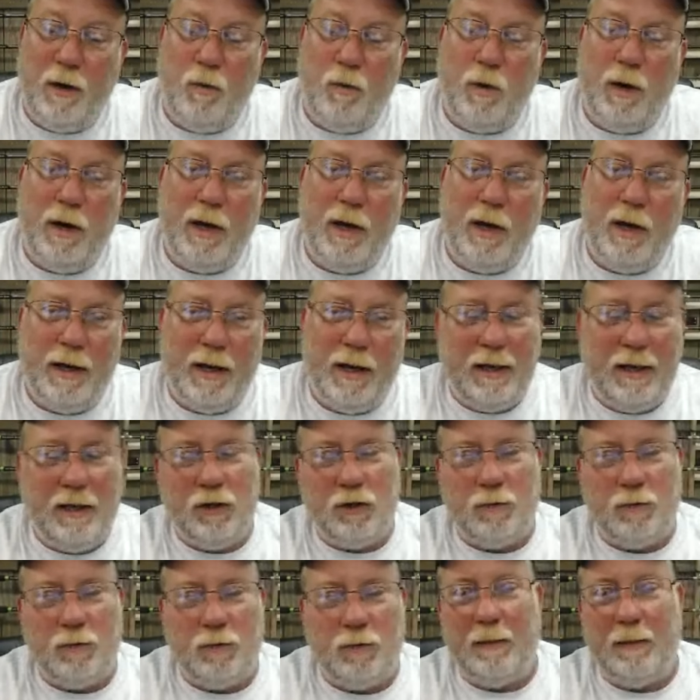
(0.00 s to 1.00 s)
away, and they
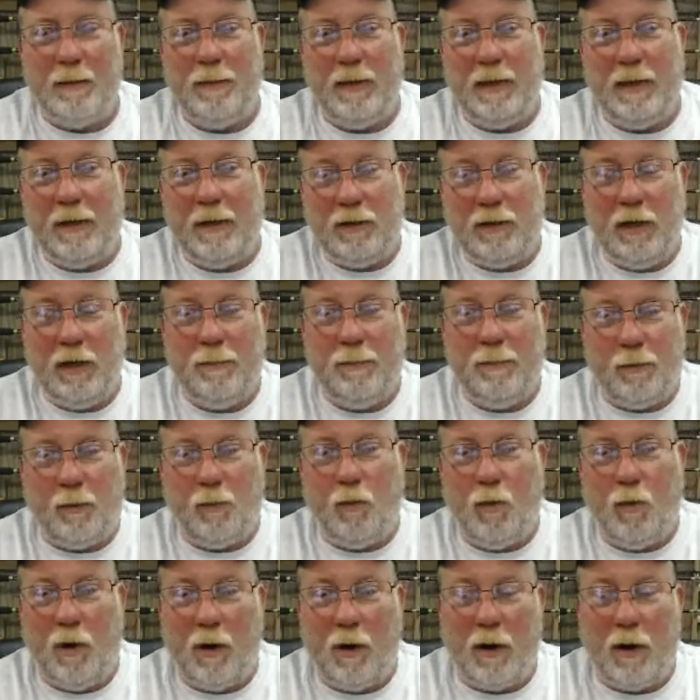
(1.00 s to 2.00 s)
just might be in deeper
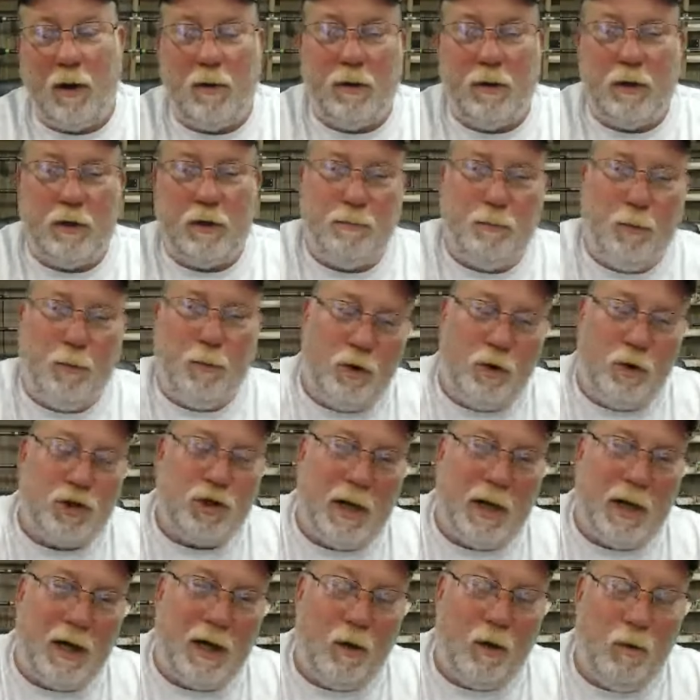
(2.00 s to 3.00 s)
water or more
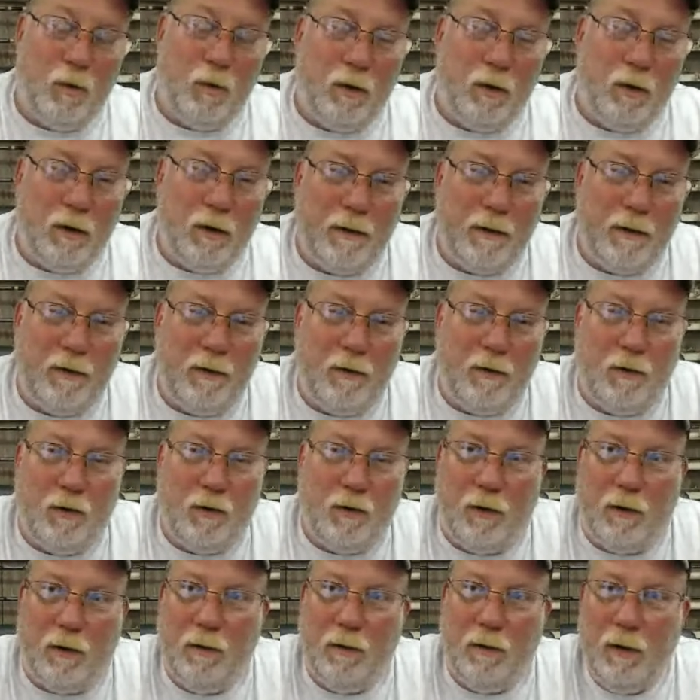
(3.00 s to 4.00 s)
shallow water,
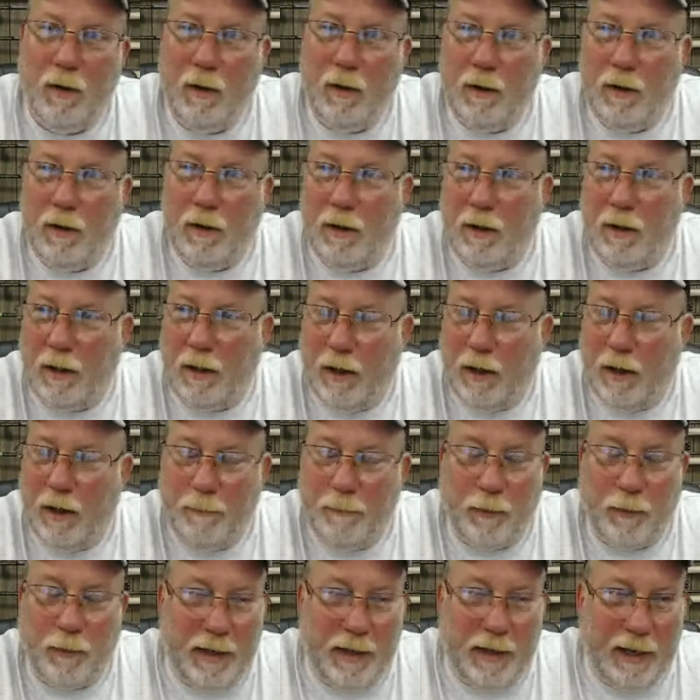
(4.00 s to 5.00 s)
or
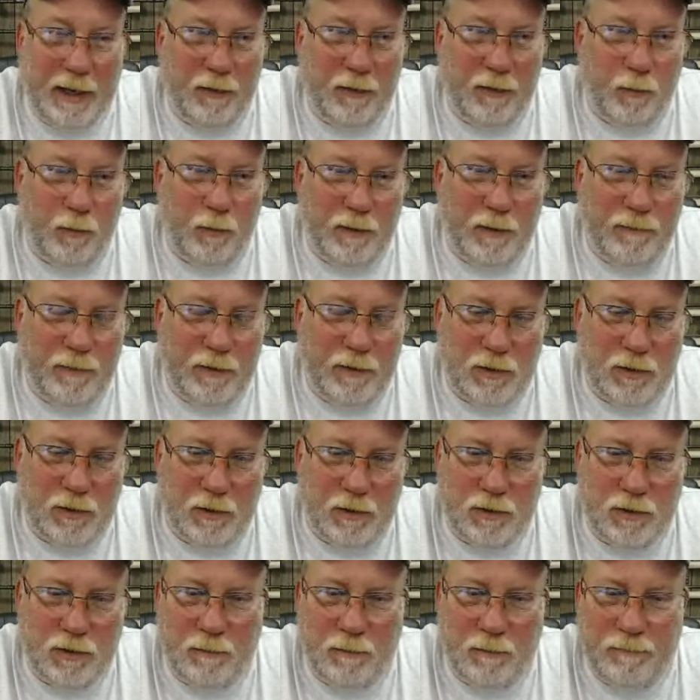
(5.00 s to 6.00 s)
up or down the river
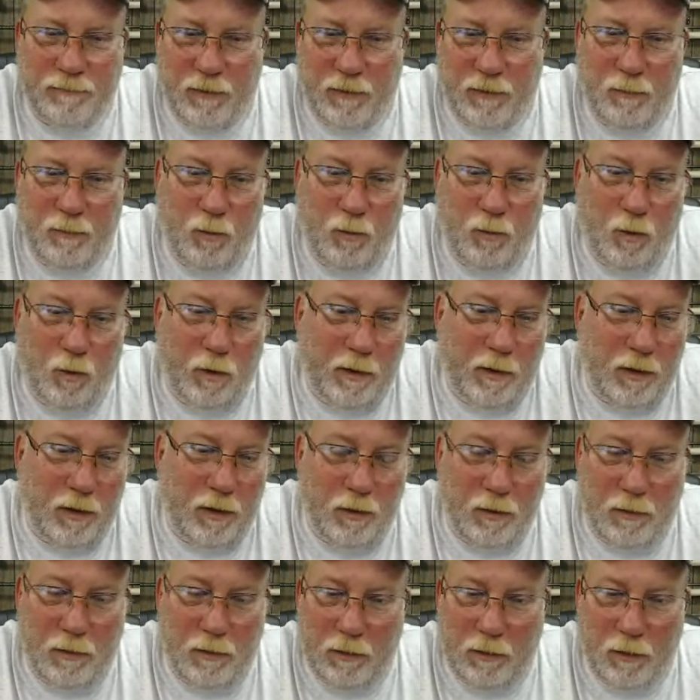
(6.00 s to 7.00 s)
system from where
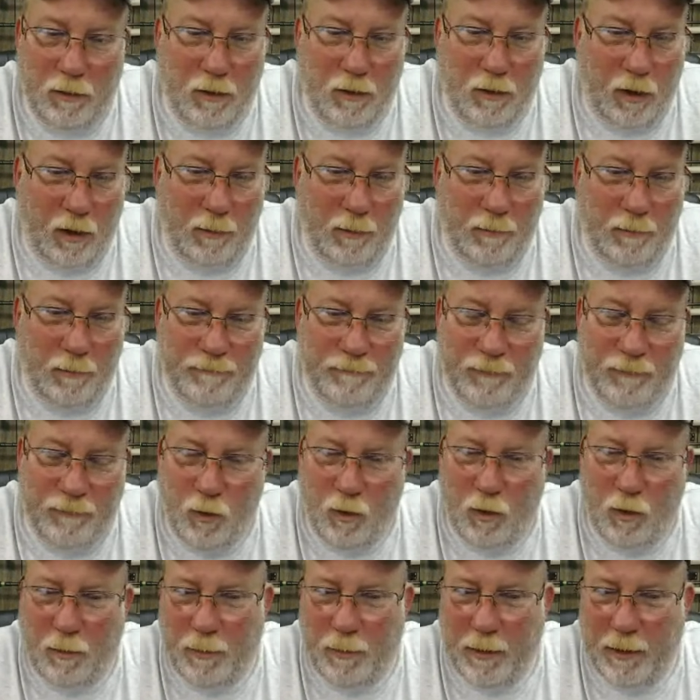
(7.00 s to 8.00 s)
you caught them
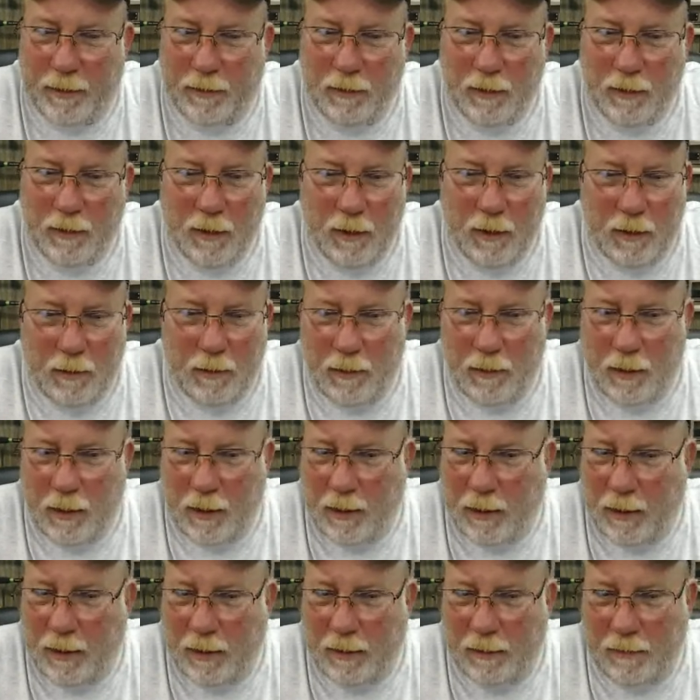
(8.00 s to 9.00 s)
before. But
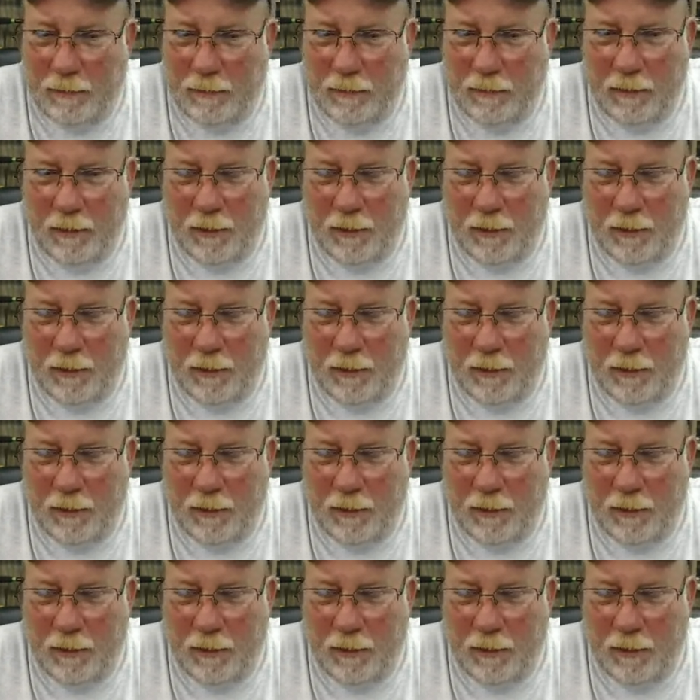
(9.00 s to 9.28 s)
I